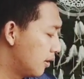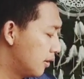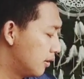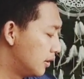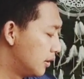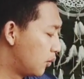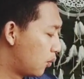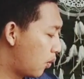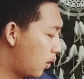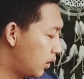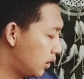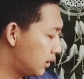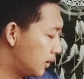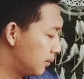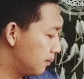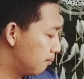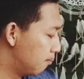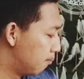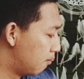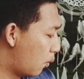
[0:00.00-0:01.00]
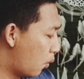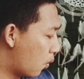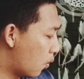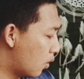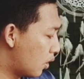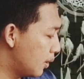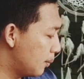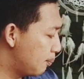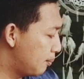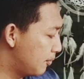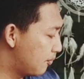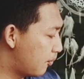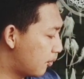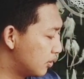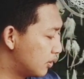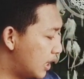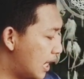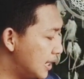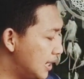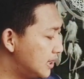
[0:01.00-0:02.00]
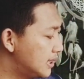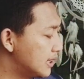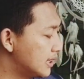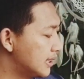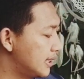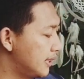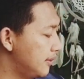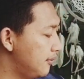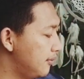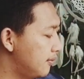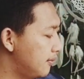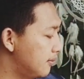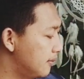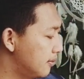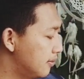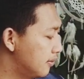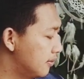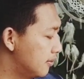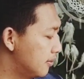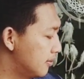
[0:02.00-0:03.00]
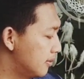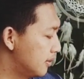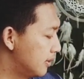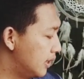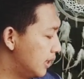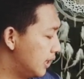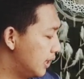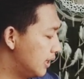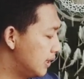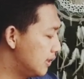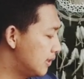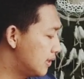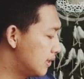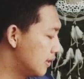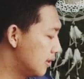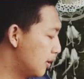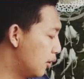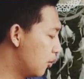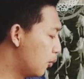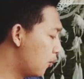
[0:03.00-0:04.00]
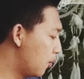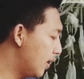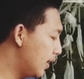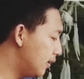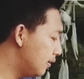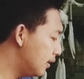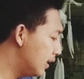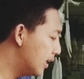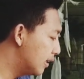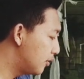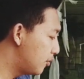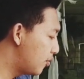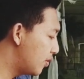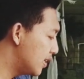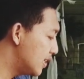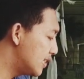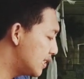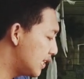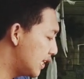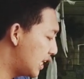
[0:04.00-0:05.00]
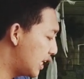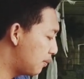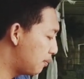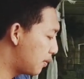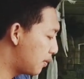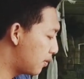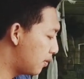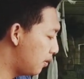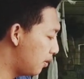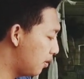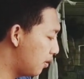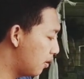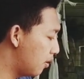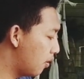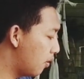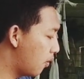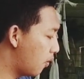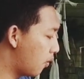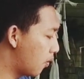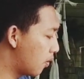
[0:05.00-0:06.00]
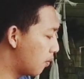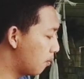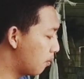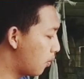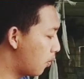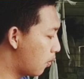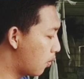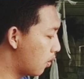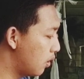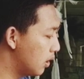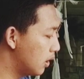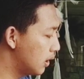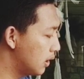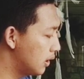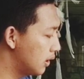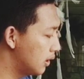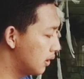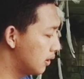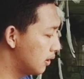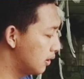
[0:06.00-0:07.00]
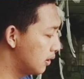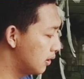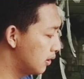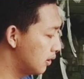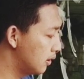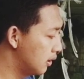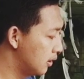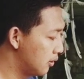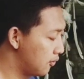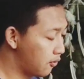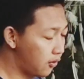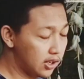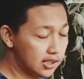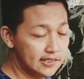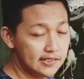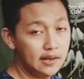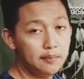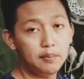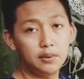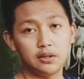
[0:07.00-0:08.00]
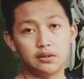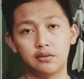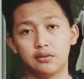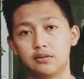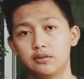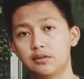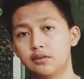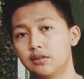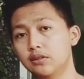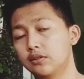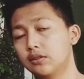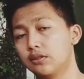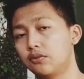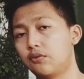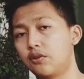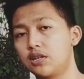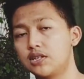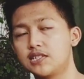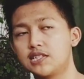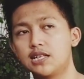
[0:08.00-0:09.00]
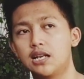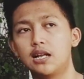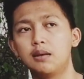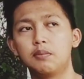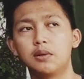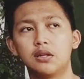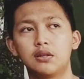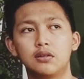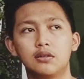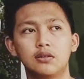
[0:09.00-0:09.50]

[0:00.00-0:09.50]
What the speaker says: the word more before the adjective is when 3 syllable or more. For example, 3 syllable,